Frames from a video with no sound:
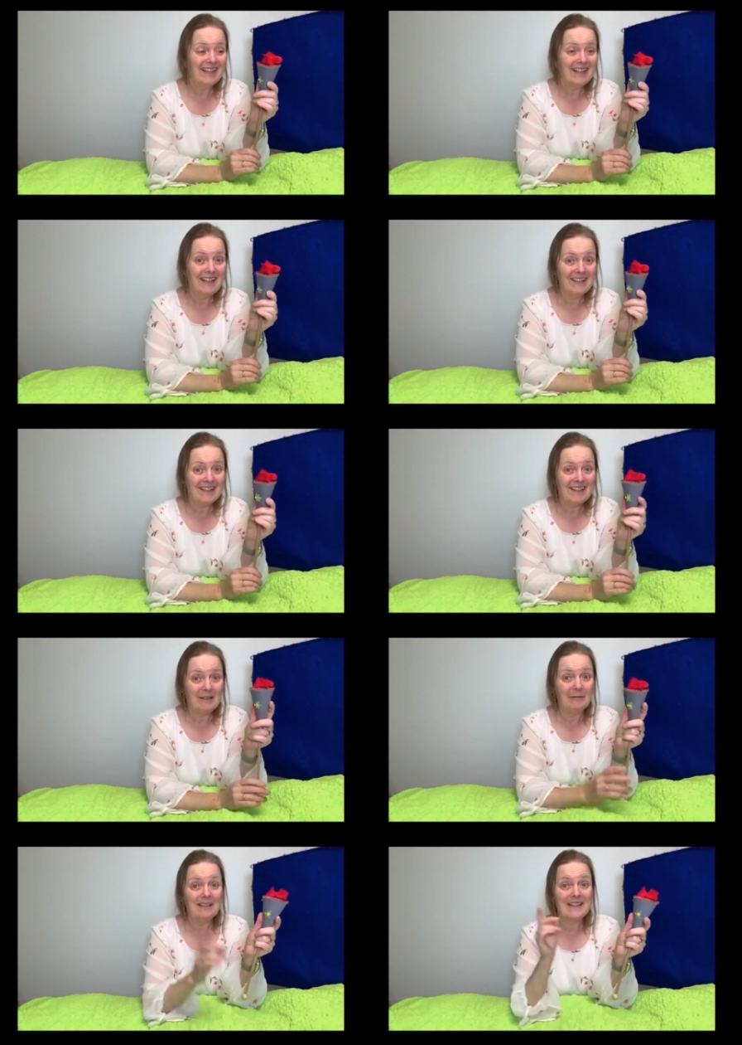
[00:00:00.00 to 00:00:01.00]
So
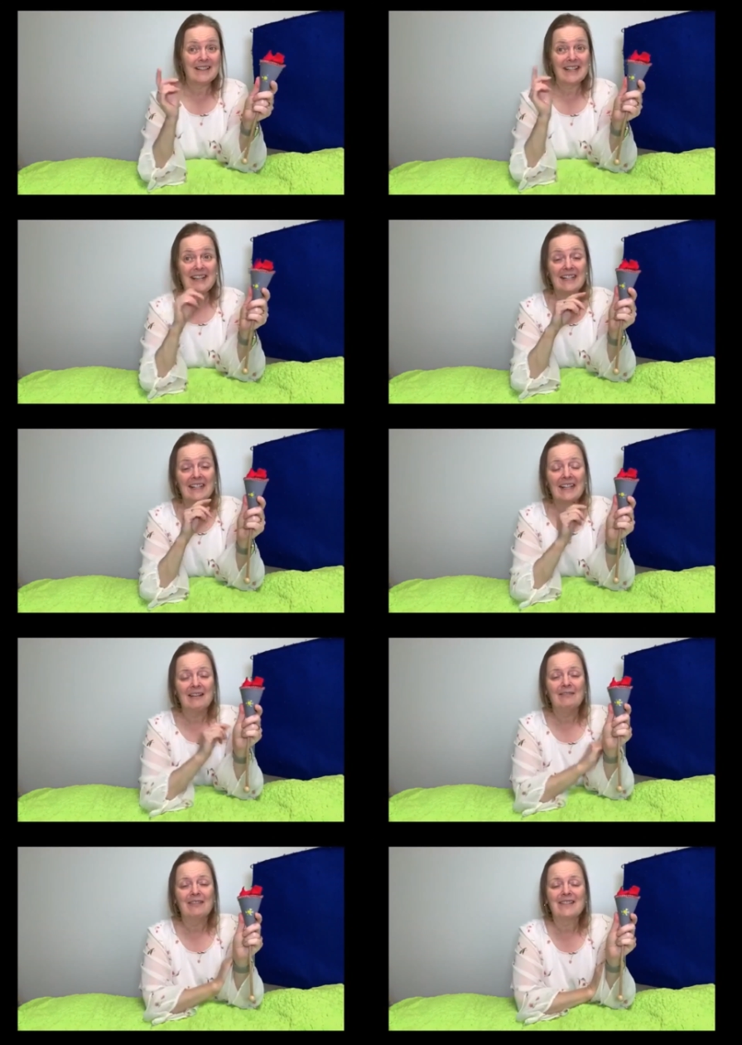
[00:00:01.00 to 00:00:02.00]
we'll sing.
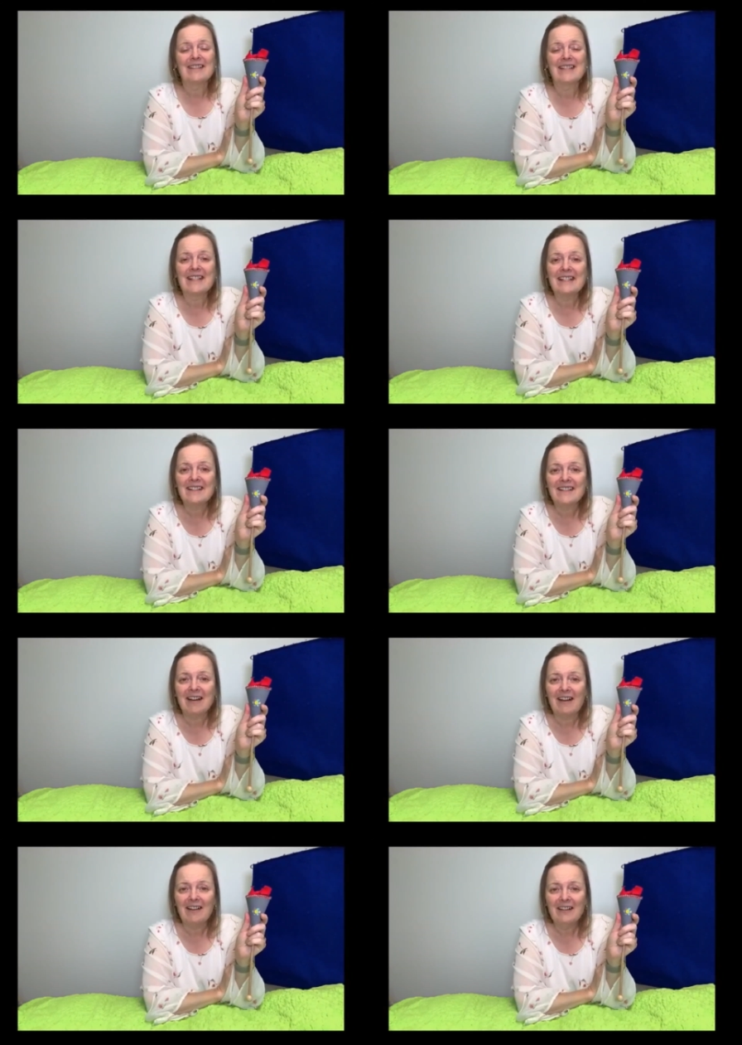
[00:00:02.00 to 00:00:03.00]
We'll sing a
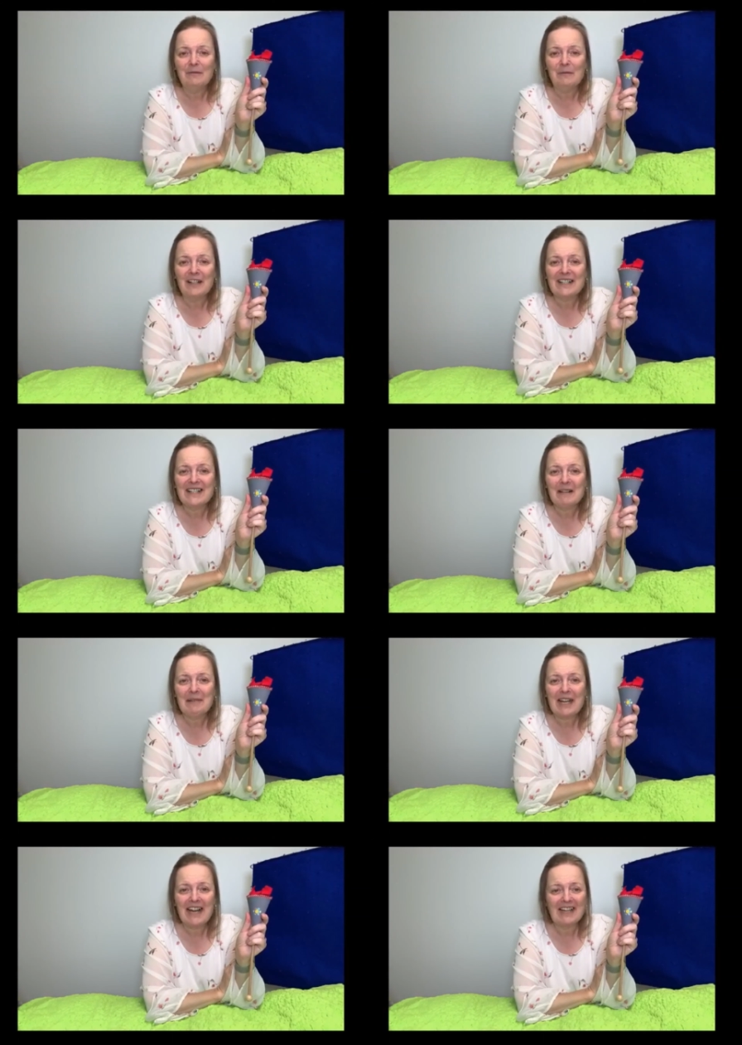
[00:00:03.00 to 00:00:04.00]
song, Where is Sammy
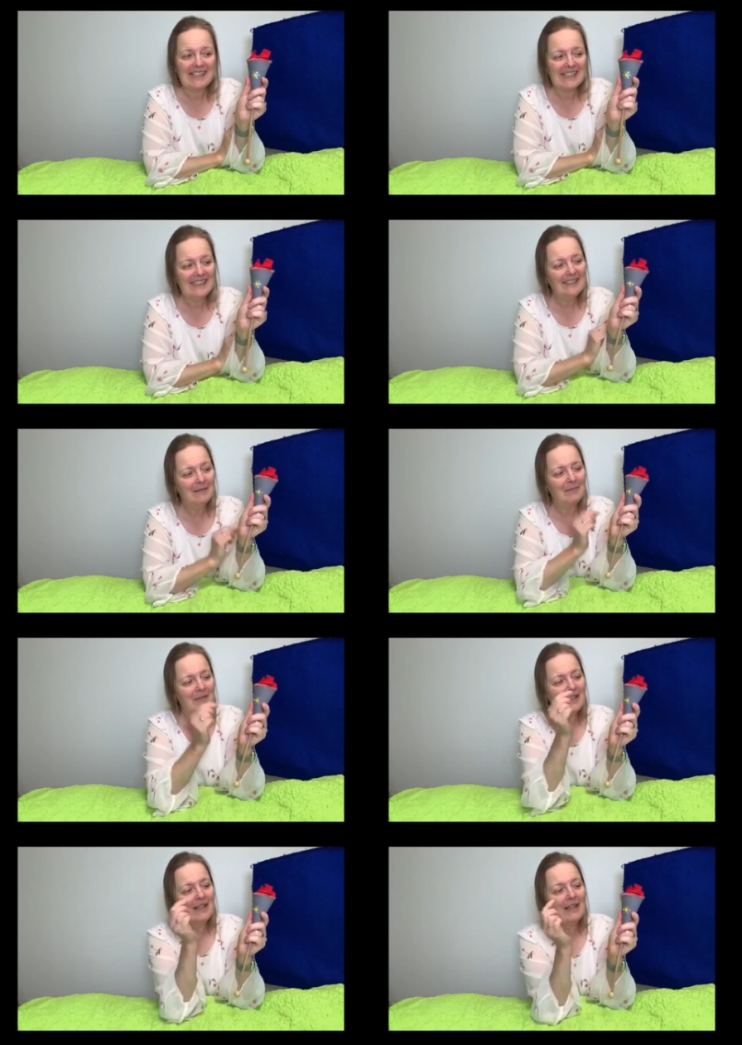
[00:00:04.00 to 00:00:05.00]
Hiding?
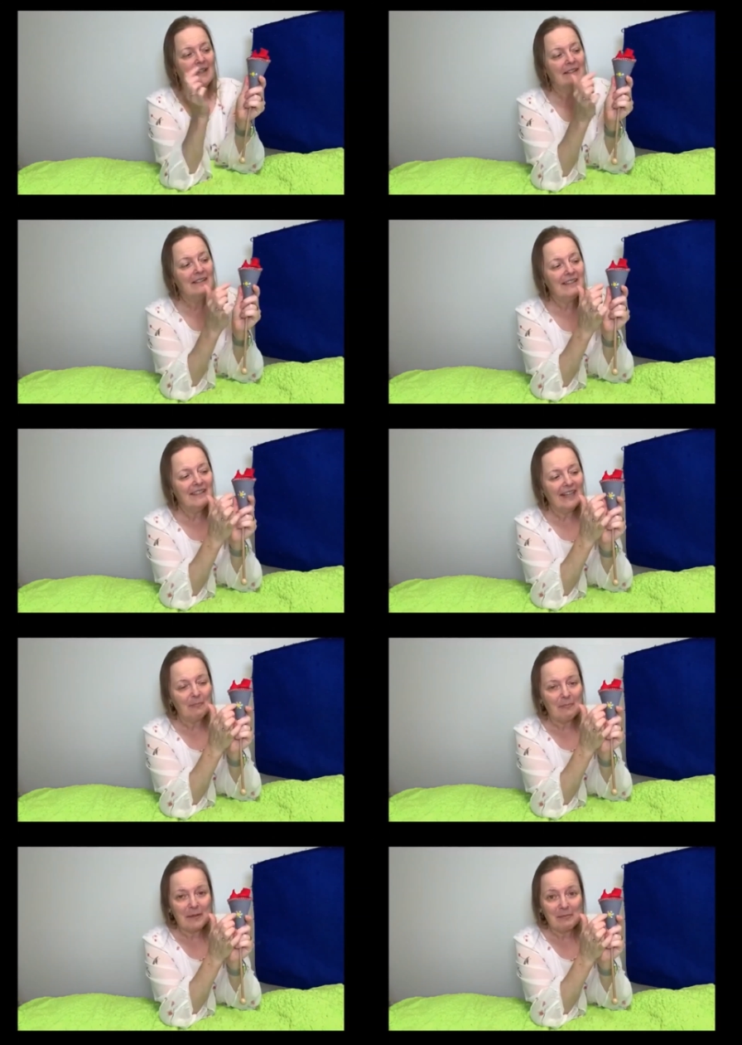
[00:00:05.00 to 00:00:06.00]
And you help
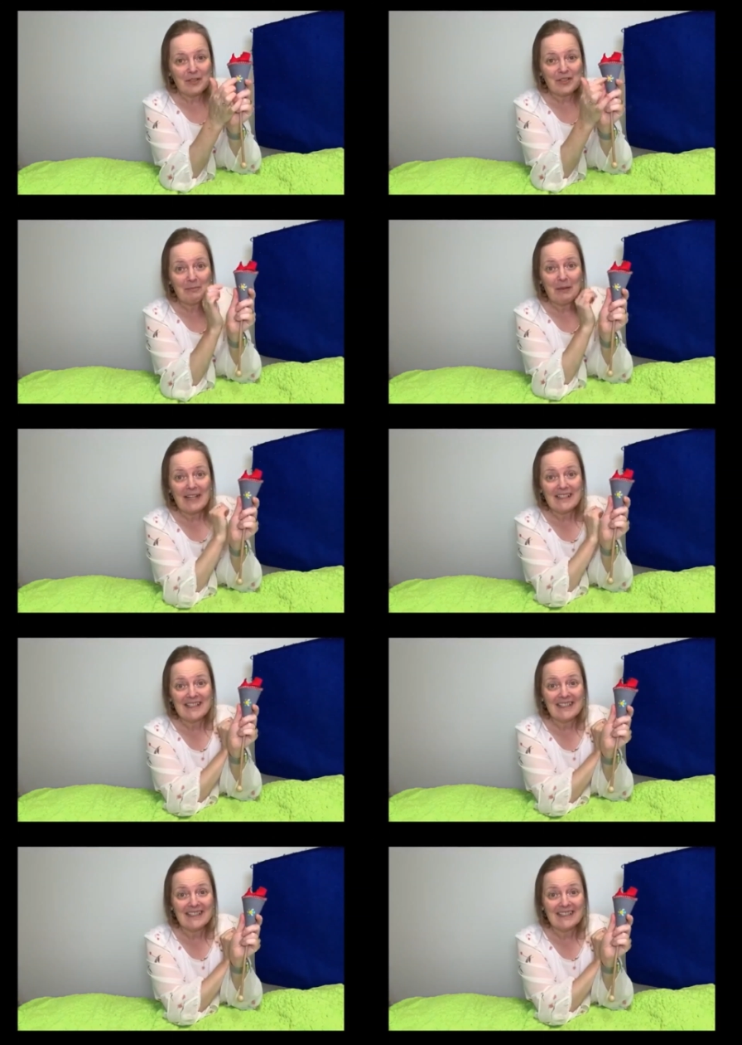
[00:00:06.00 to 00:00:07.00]
me push the button.